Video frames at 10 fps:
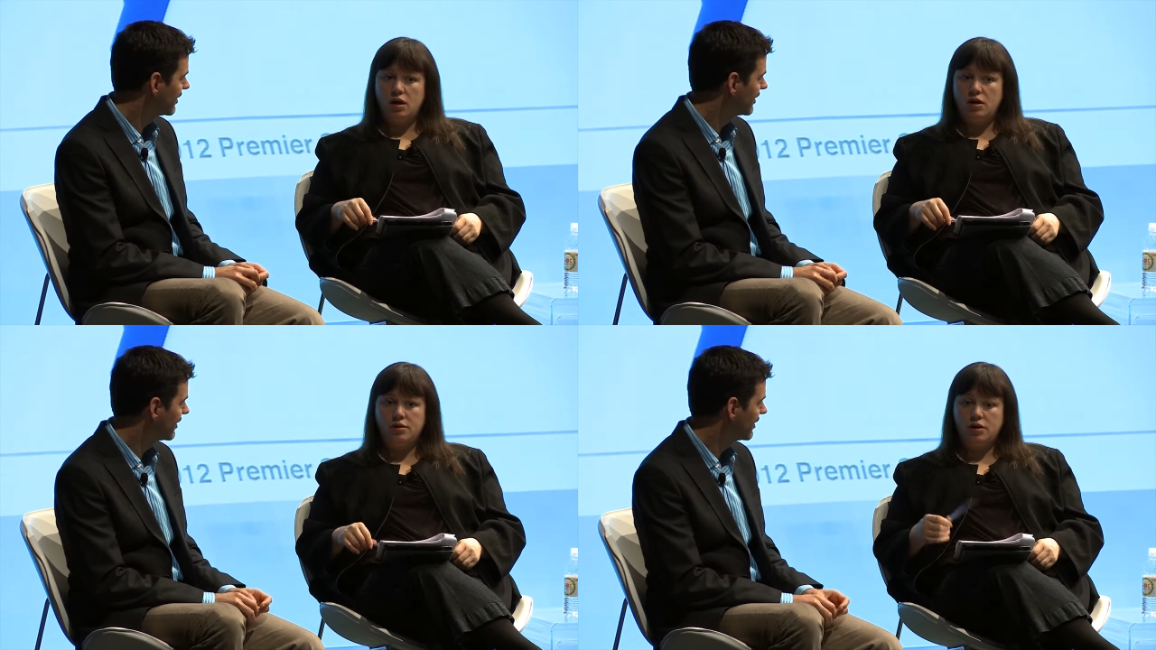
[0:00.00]

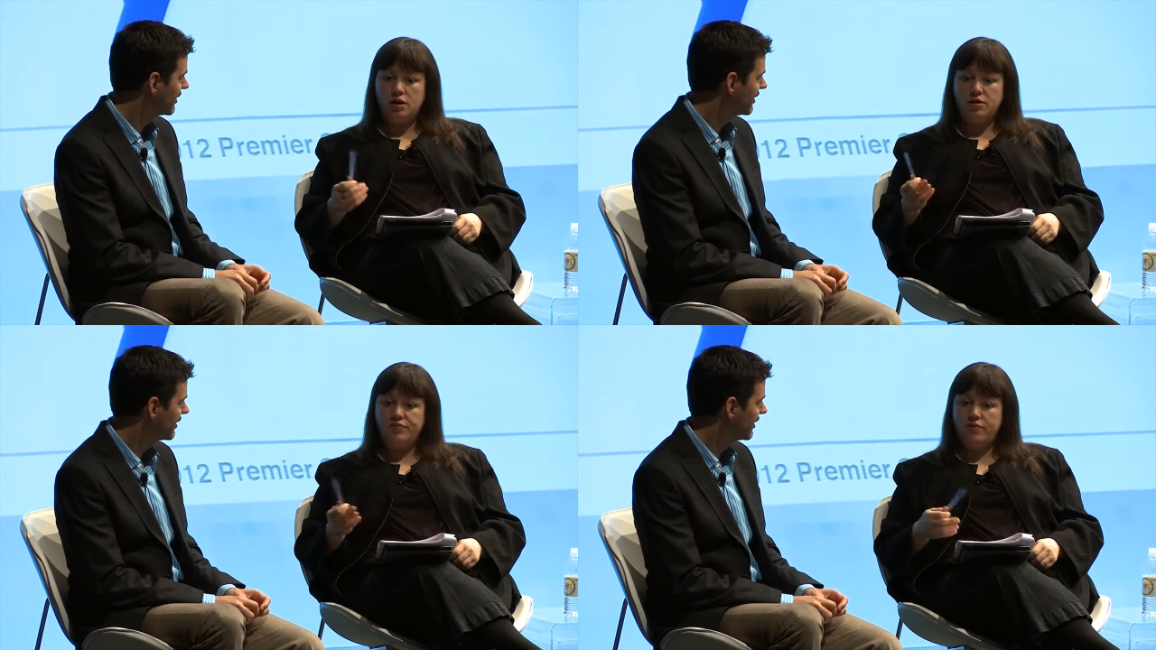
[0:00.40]

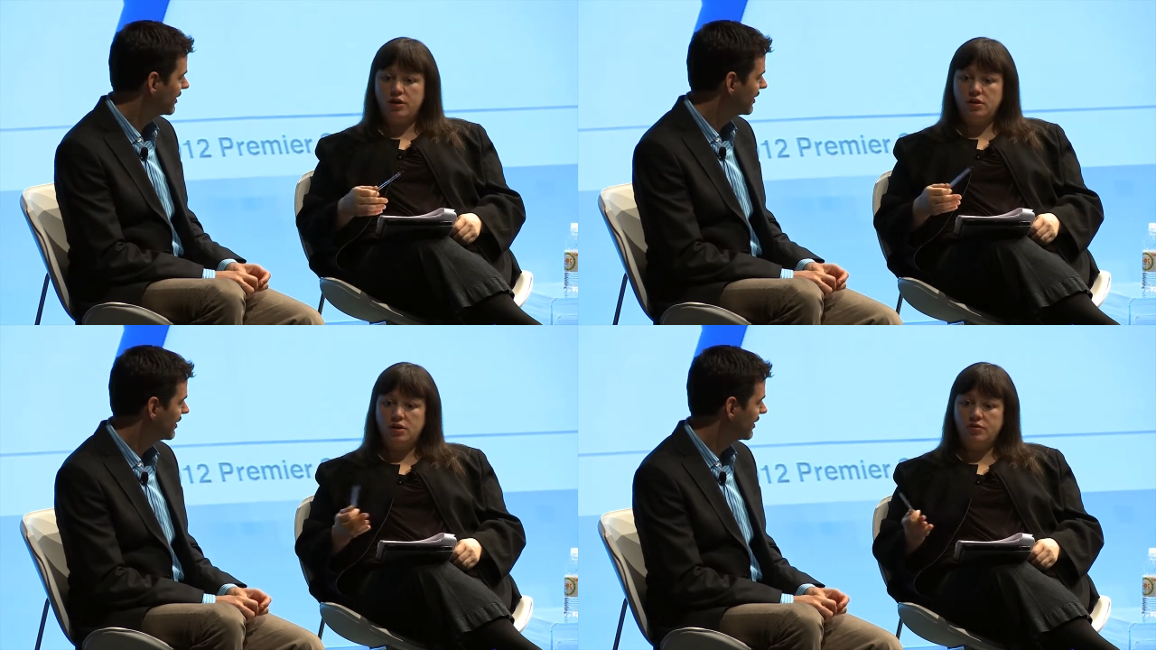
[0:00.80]
Speaker 1: on the
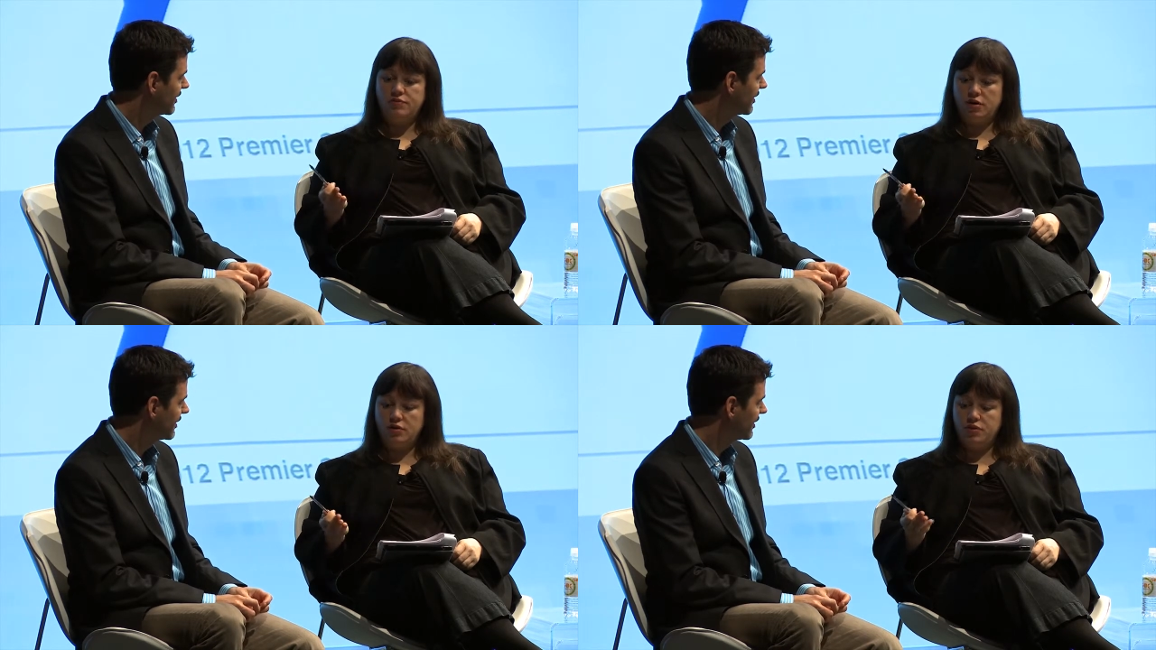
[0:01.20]
front
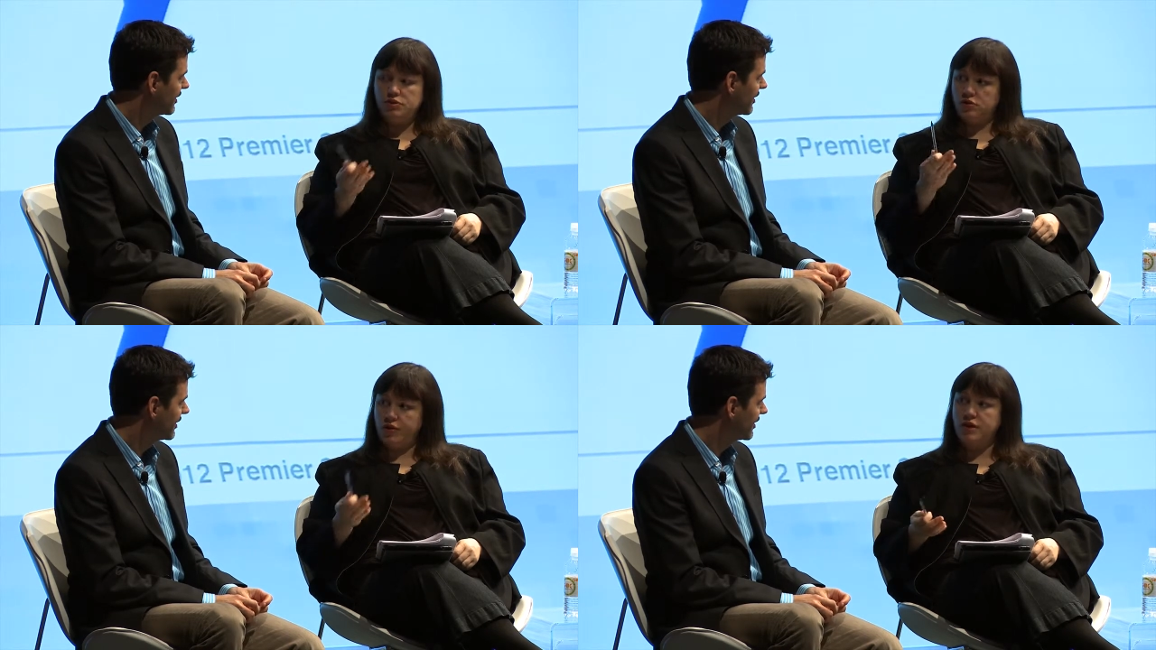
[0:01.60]
of all
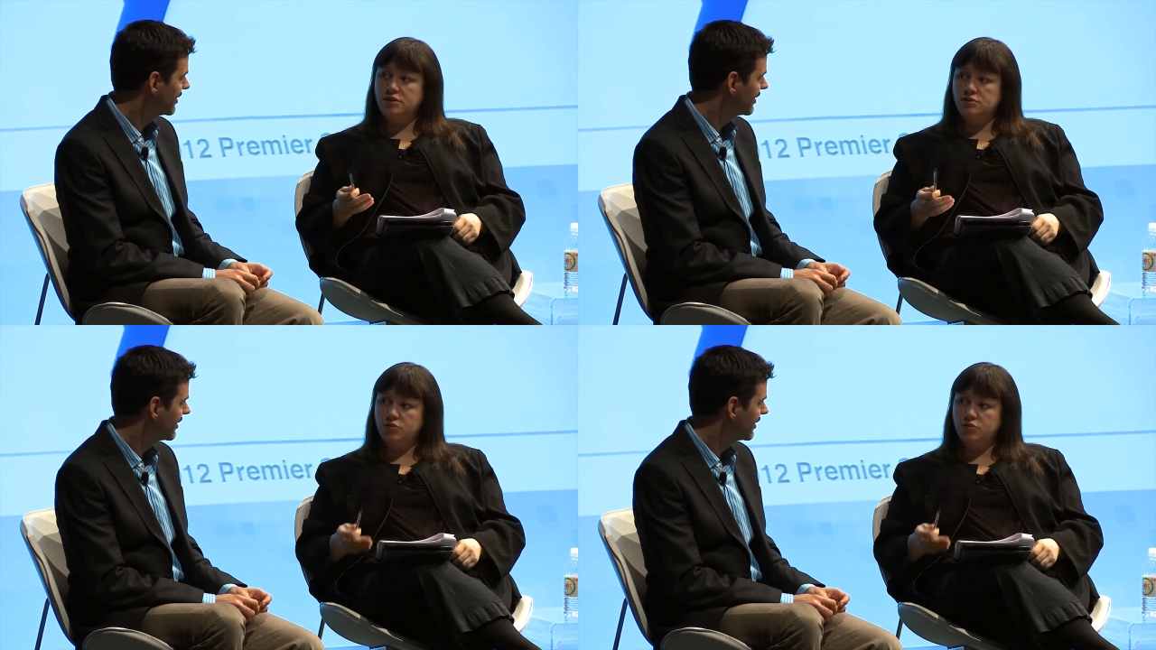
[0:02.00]
those screens.